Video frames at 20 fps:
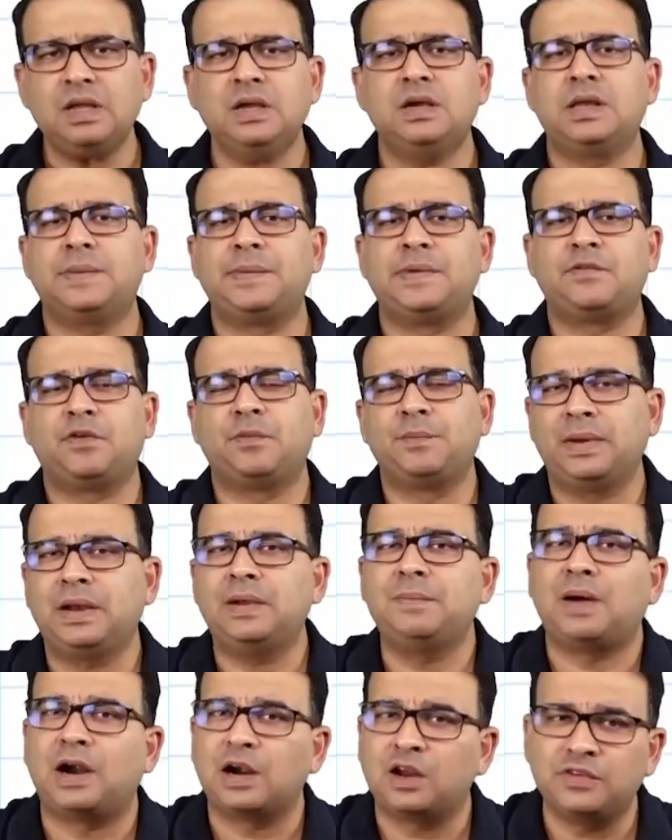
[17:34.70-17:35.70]
Cribriform
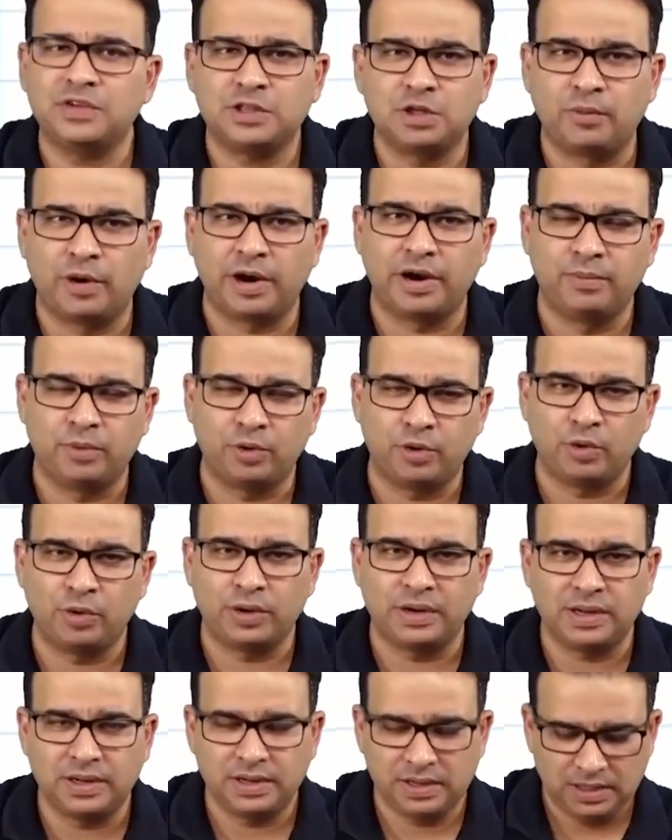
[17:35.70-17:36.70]
plate, part of ethmoid bone
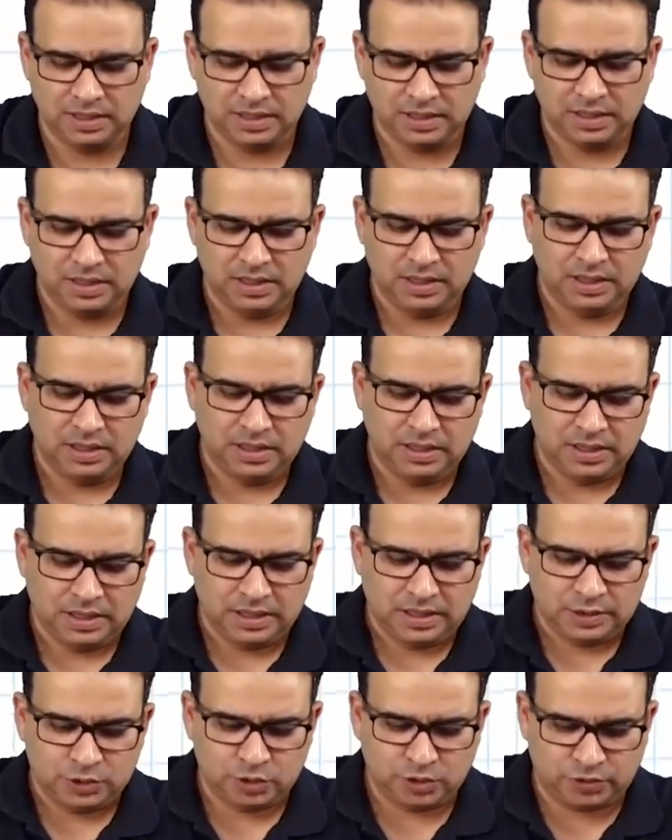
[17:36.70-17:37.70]
only.
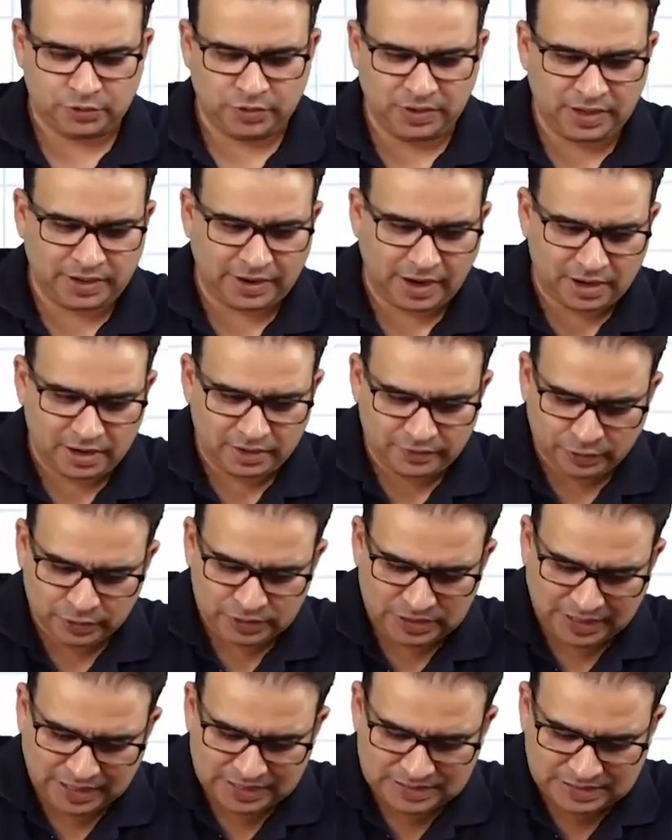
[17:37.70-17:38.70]
So three cranial
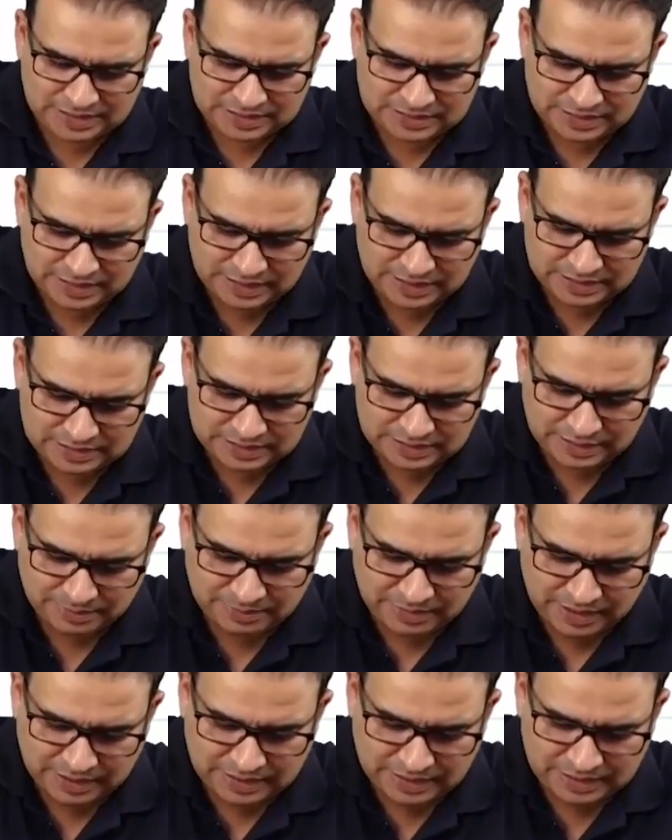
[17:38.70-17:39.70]
fossa, guys. This here is, let
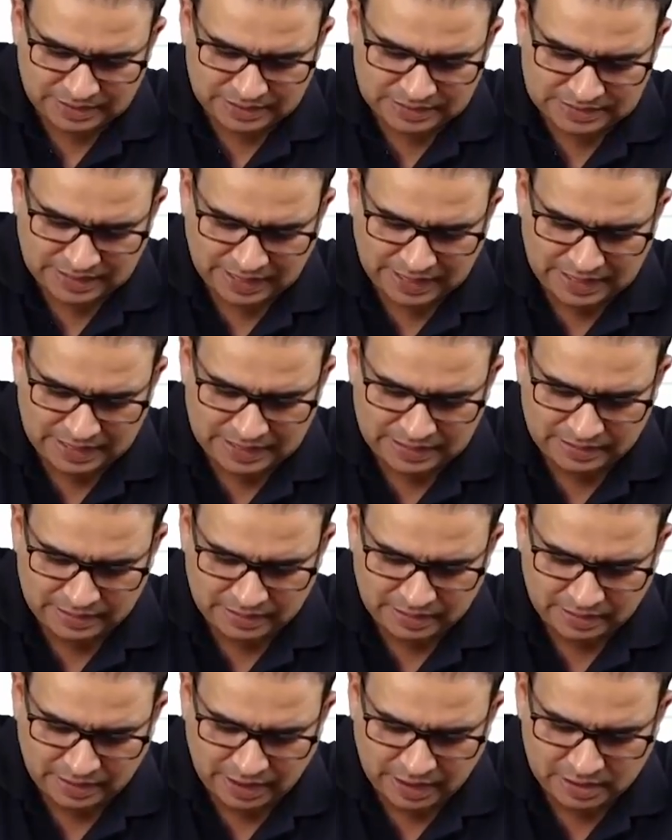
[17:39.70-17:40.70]
me write that, it is
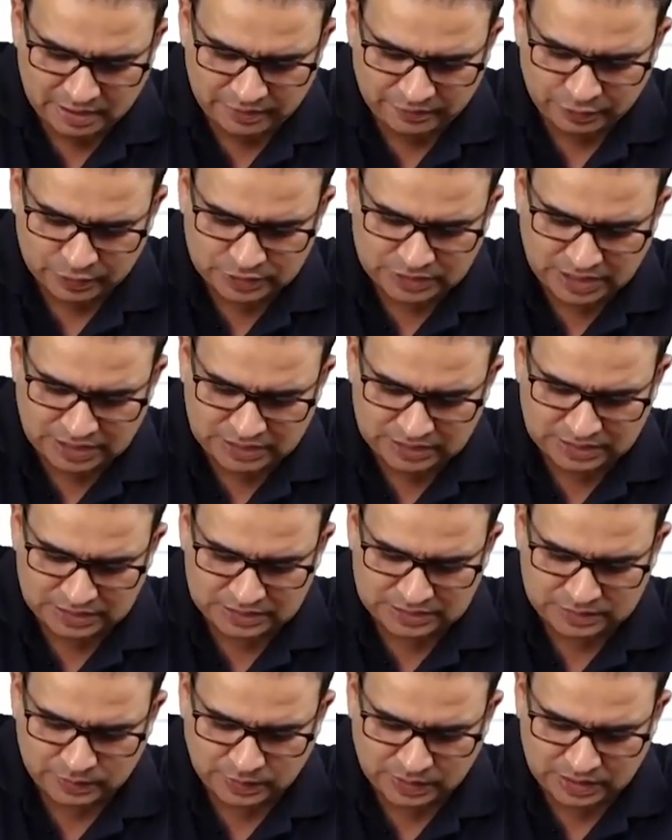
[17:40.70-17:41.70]
anterior cranial fossa.
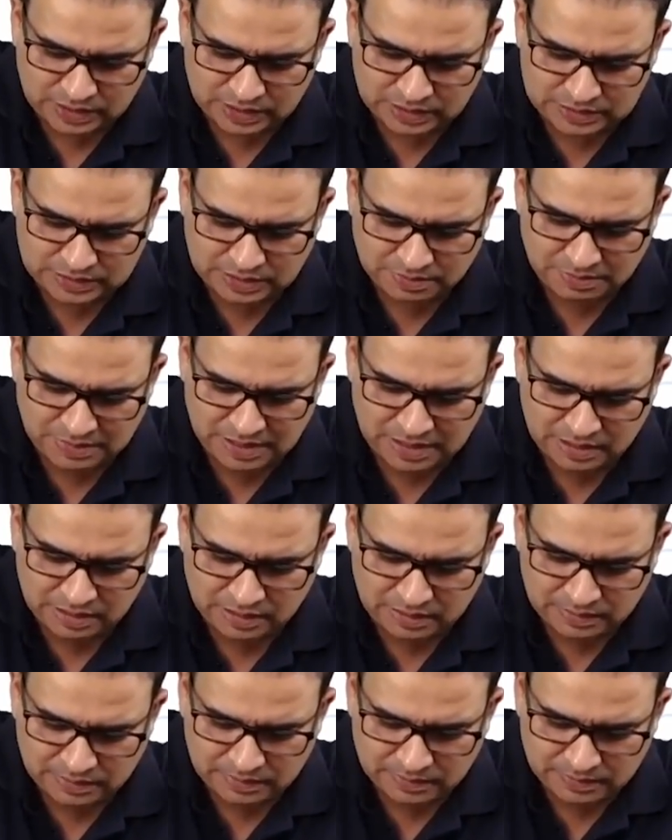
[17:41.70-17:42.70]
This one is the middle,
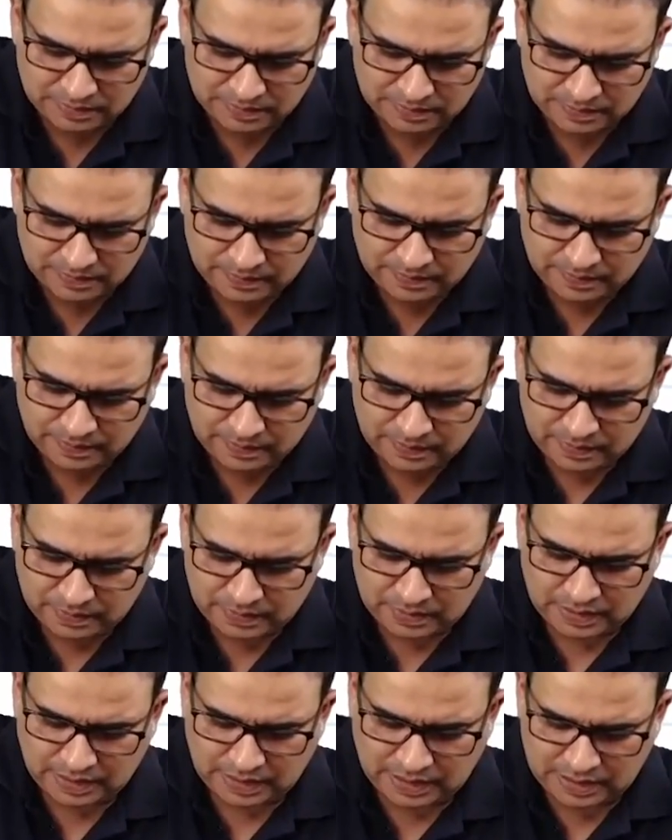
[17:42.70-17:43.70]

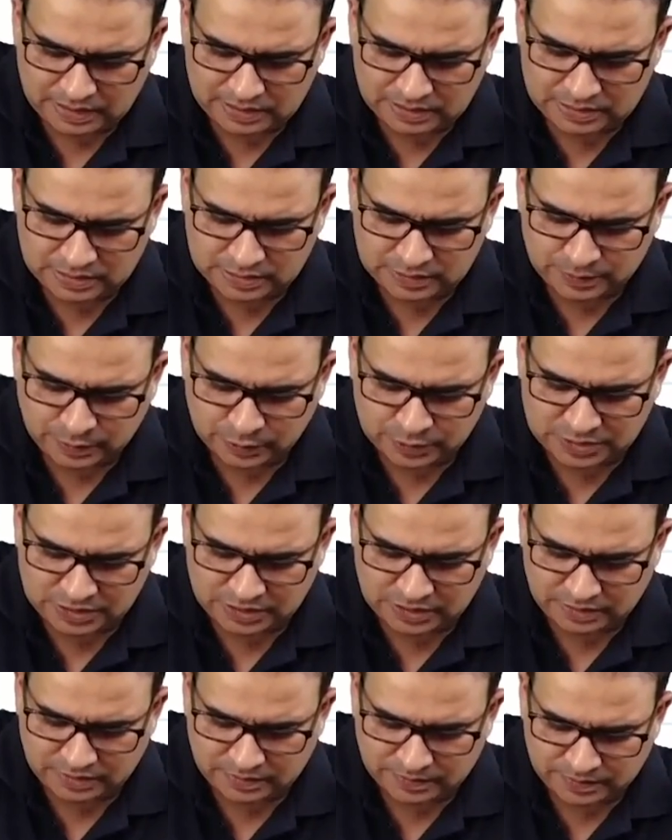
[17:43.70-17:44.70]
and this is
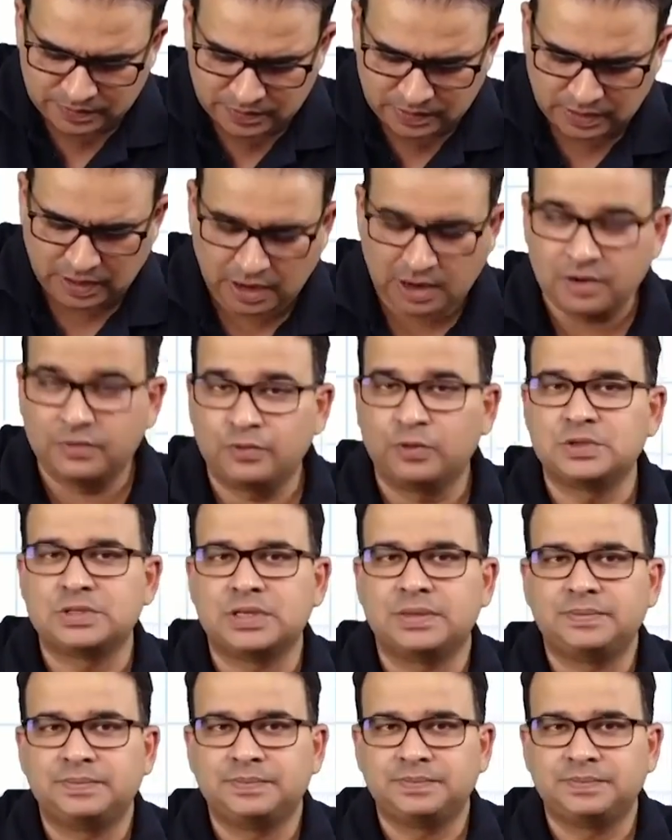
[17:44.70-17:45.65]
posterior cranial fossa.